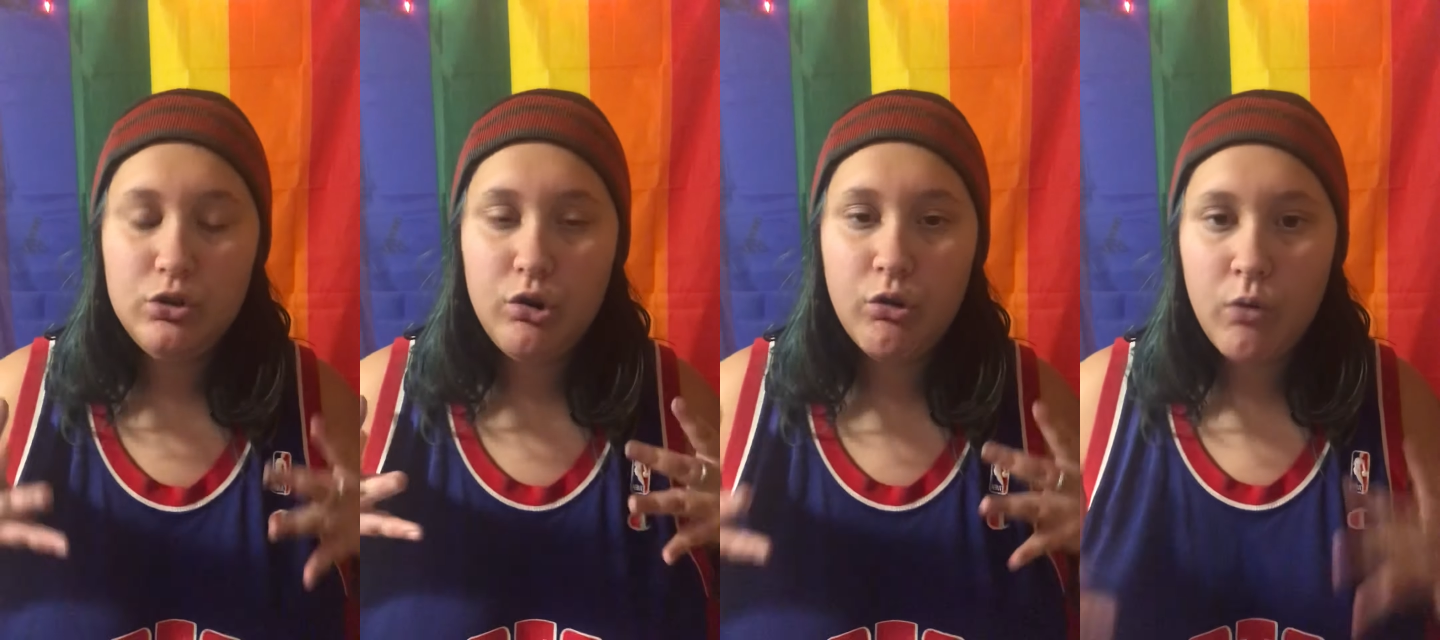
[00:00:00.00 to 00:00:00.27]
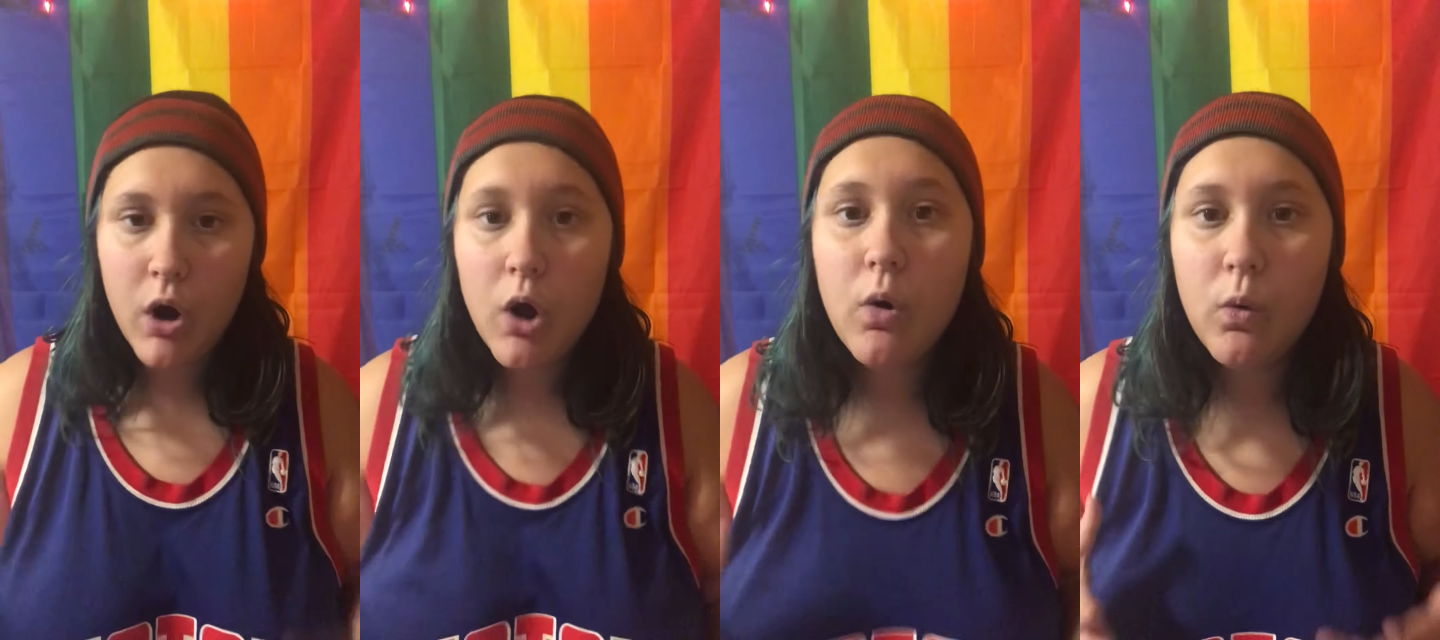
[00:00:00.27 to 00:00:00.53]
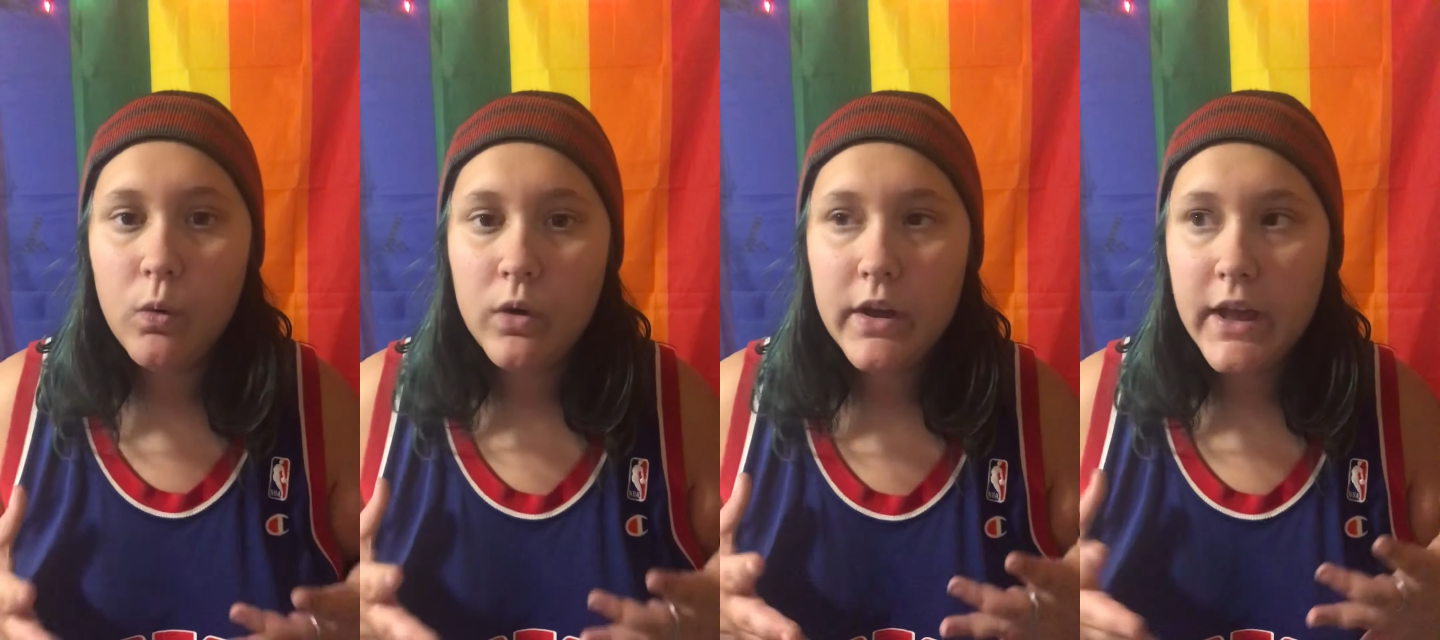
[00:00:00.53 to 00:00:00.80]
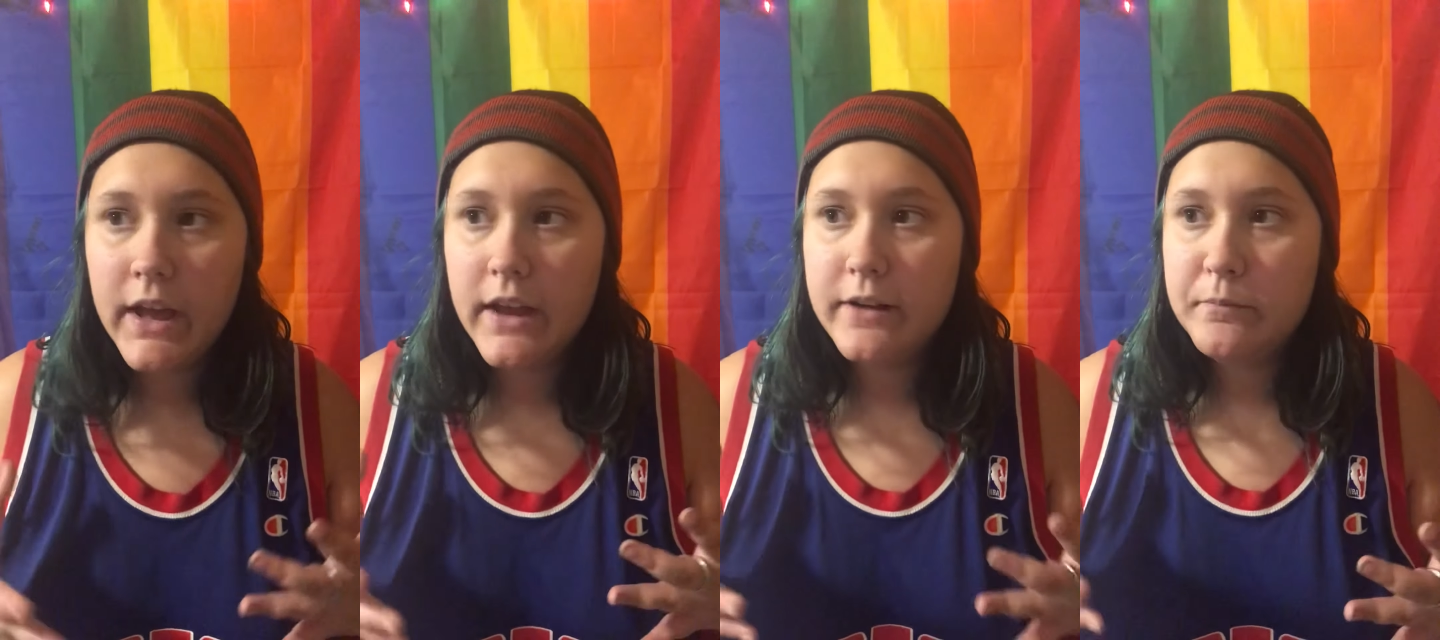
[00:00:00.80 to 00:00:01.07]
grow
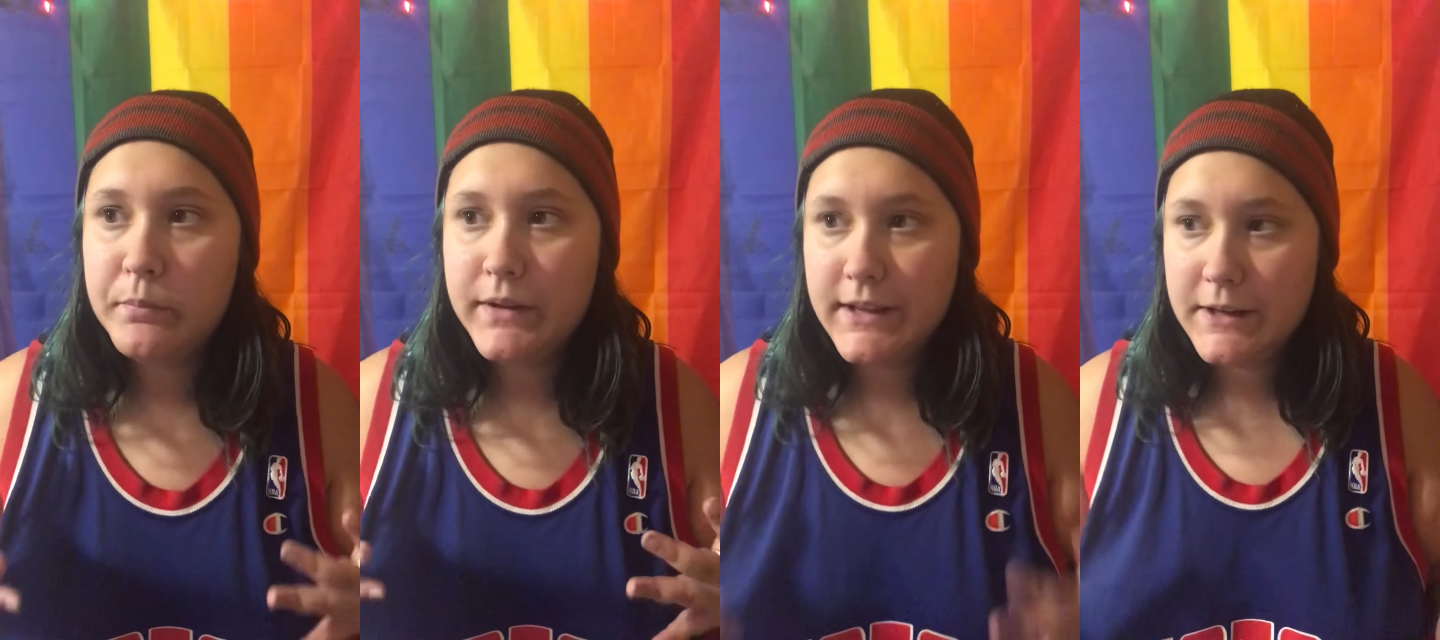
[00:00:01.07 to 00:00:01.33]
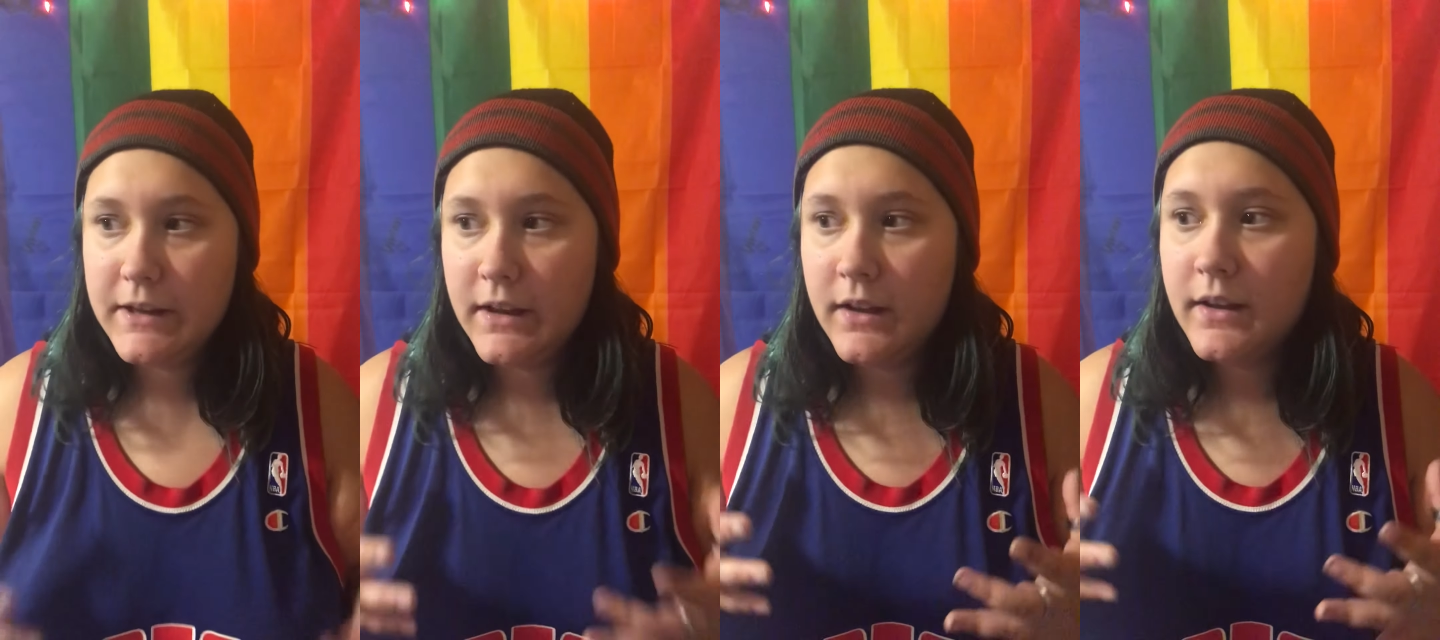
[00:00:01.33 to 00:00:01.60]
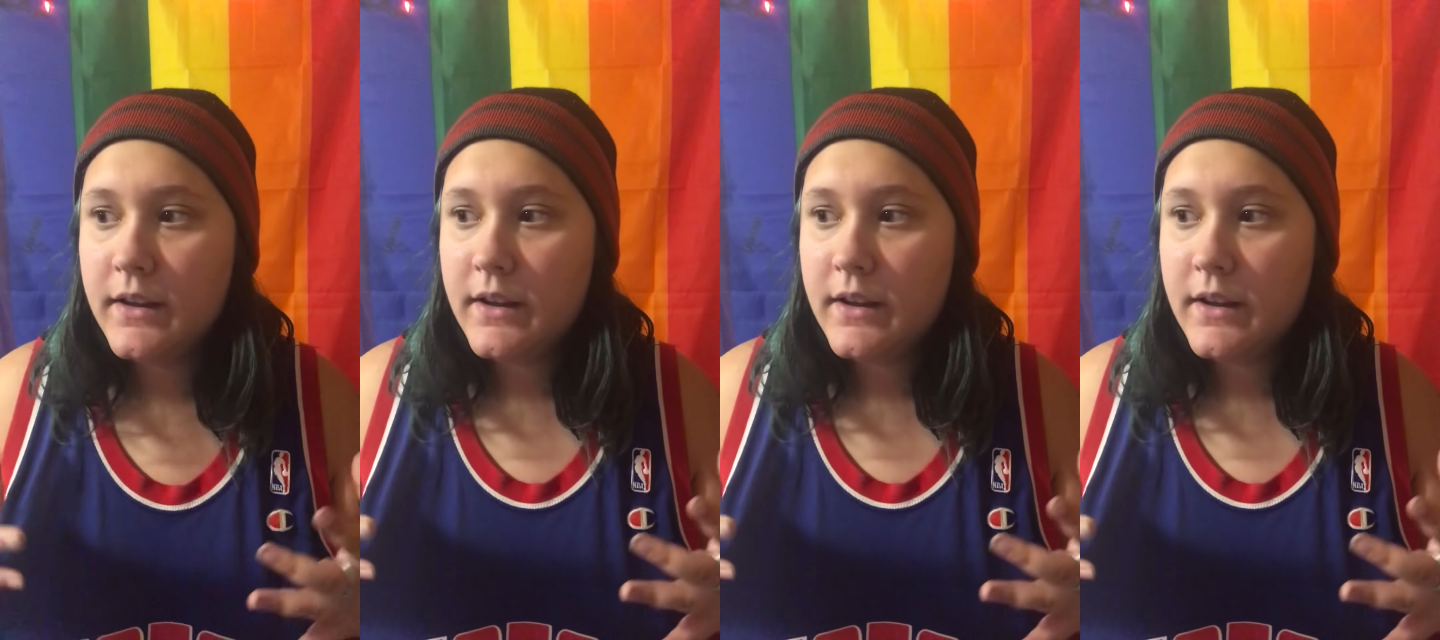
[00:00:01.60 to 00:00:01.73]
and be